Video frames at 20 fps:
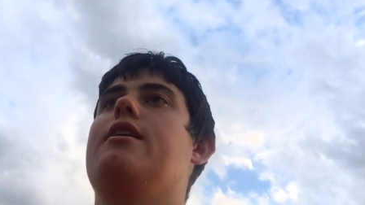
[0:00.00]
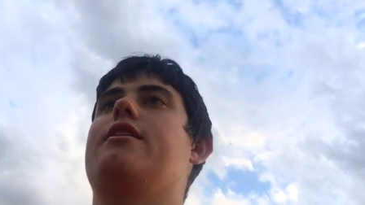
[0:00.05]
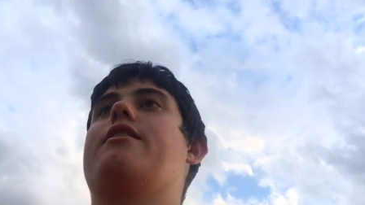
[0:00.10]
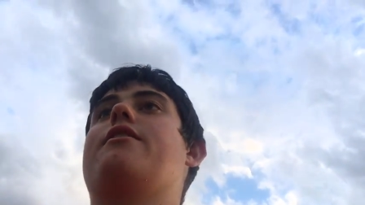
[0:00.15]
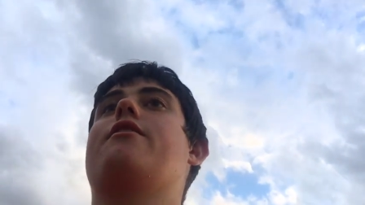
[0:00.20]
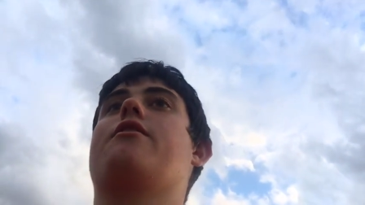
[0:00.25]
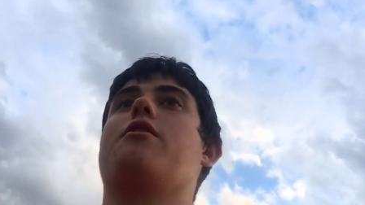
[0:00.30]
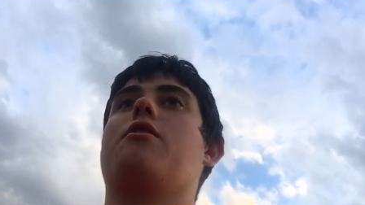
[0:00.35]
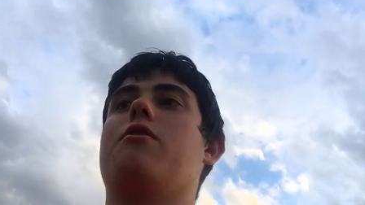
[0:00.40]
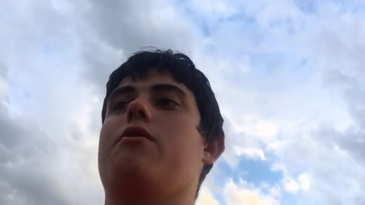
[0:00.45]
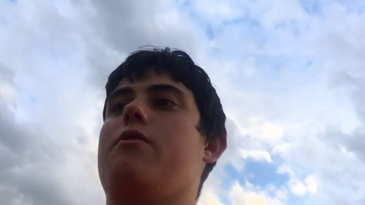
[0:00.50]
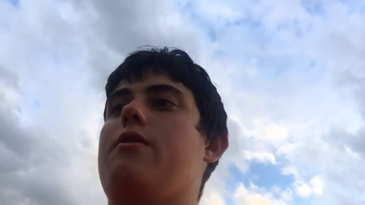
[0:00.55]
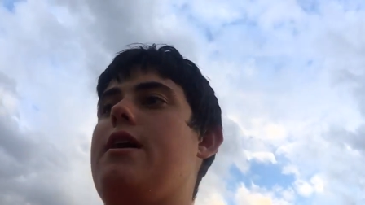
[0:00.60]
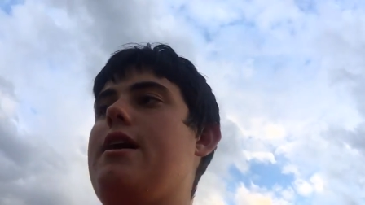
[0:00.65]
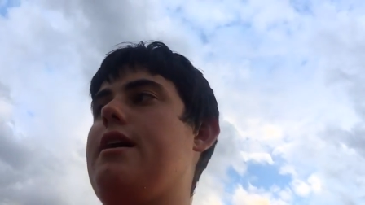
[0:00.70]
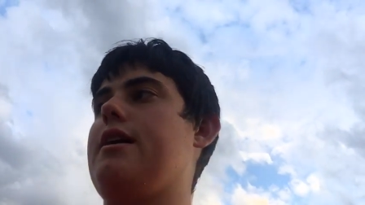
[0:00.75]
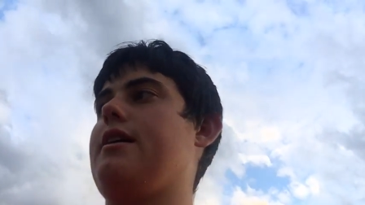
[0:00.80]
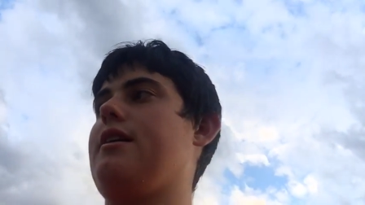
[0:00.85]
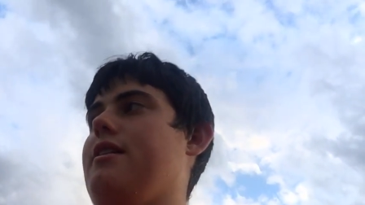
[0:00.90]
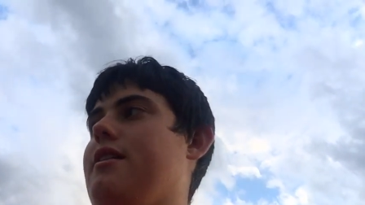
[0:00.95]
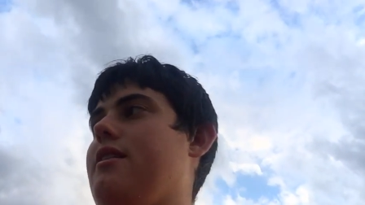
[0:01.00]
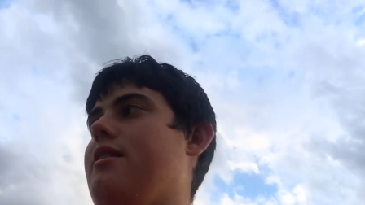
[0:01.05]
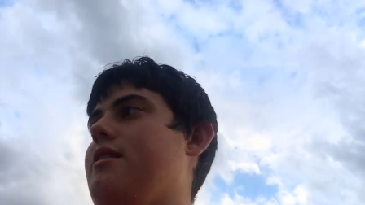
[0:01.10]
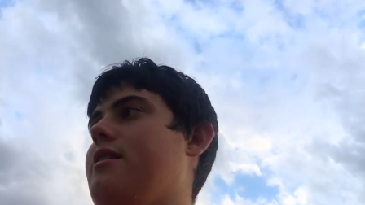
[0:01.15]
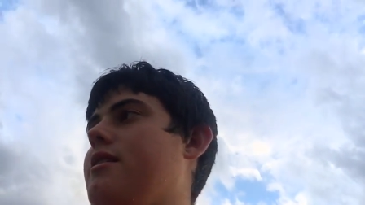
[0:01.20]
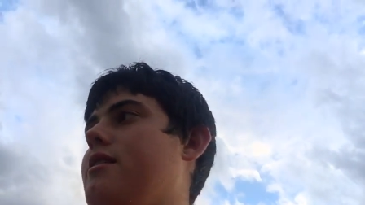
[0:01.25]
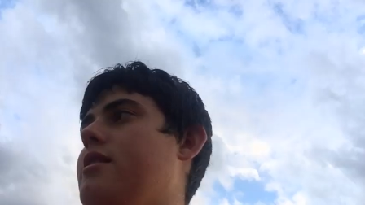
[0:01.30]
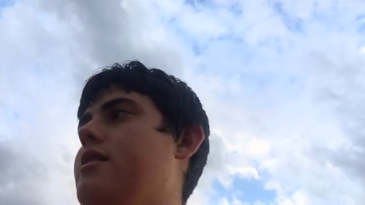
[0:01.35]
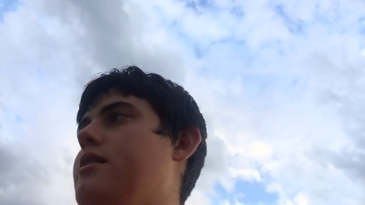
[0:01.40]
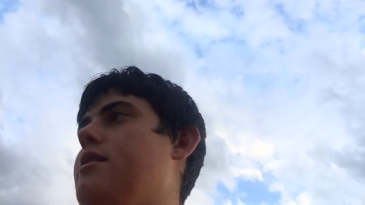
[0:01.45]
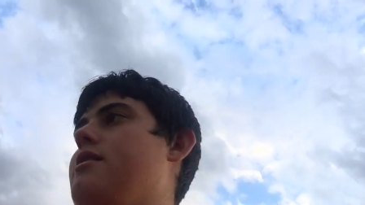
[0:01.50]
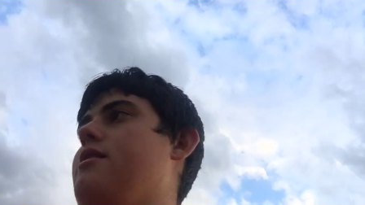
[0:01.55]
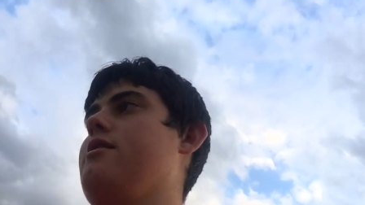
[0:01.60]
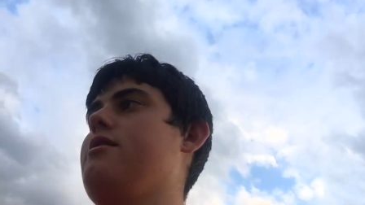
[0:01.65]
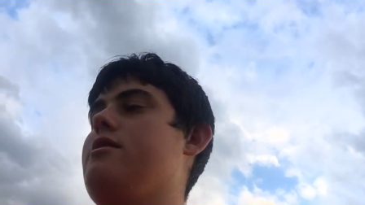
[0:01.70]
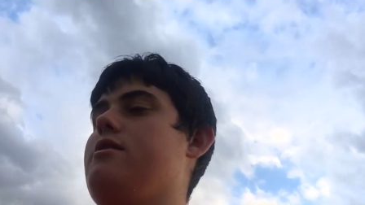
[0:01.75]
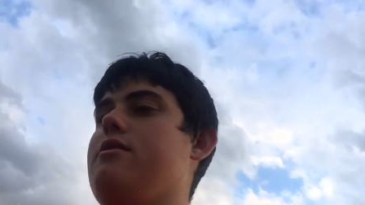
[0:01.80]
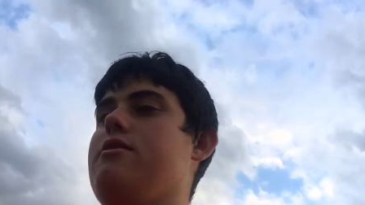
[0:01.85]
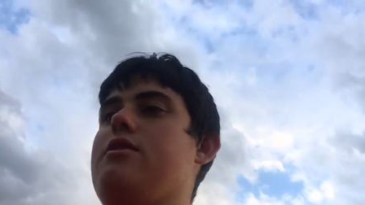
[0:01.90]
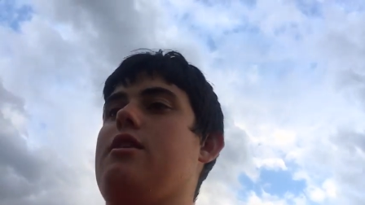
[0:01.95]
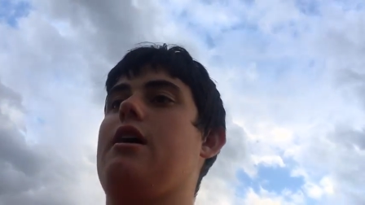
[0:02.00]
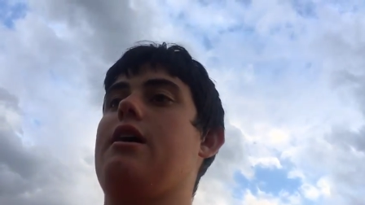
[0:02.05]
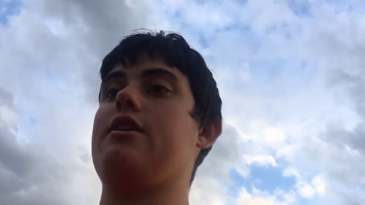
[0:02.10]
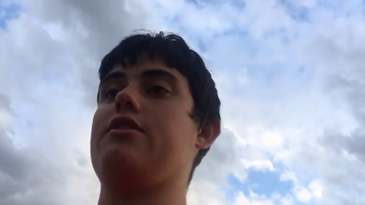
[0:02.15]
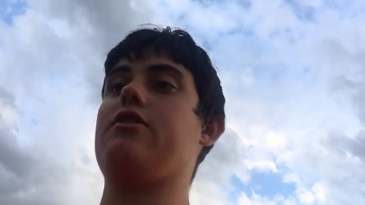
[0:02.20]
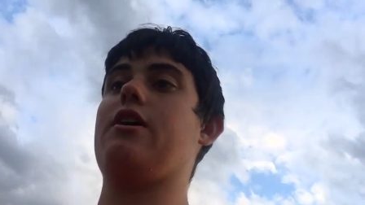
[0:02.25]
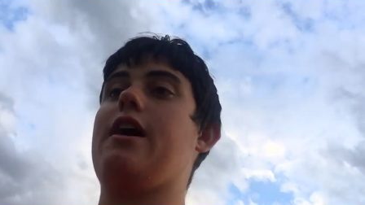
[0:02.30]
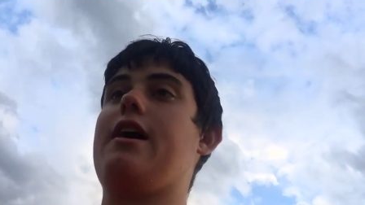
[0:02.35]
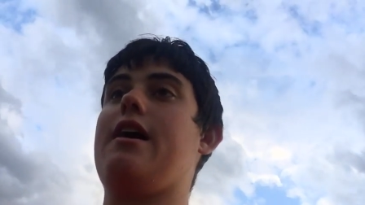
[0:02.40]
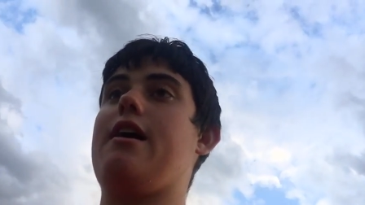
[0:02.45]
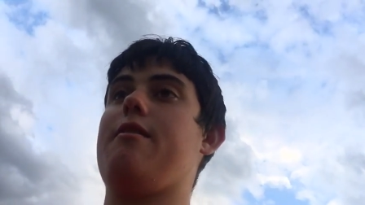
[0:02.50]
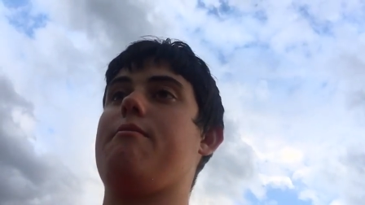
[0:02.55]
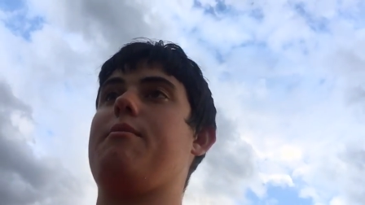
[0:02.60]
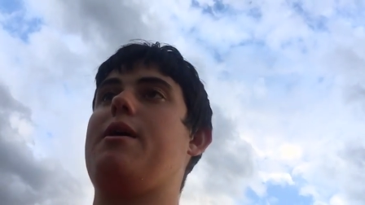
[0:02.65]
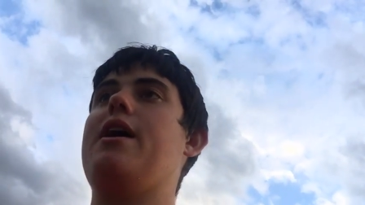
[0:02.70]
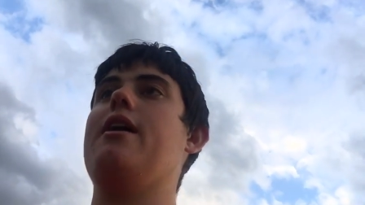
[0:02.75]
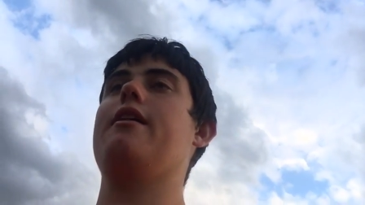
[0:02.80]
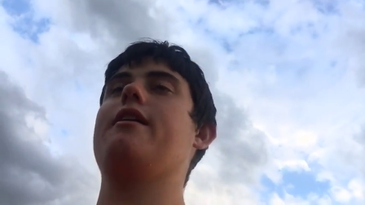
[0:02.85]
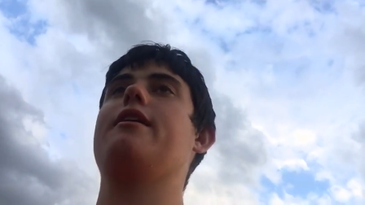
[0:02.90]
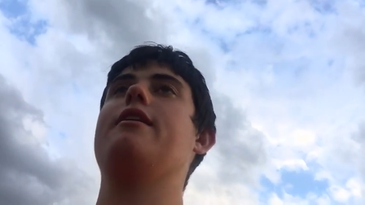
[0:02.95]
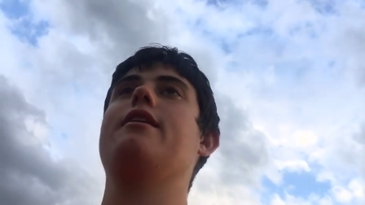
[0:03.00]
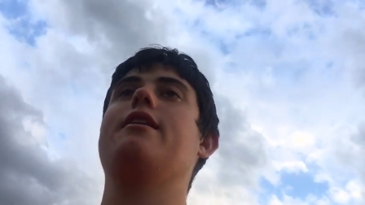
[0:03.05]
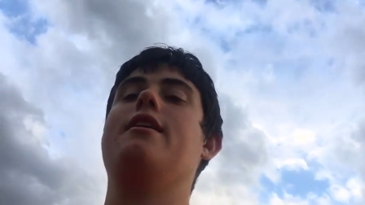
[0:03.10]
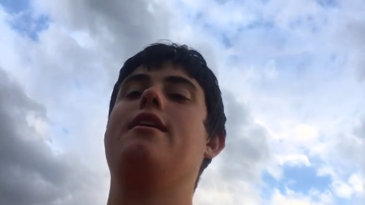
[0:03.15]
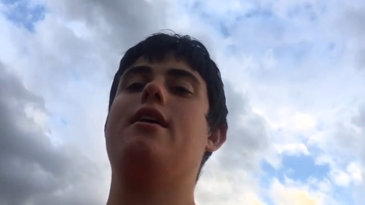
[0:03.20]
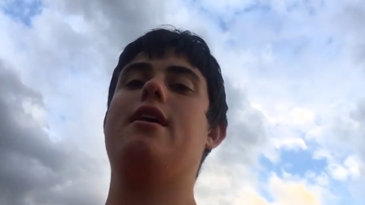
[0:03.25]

Then they'll go to rake it to try to dry it out and bale it.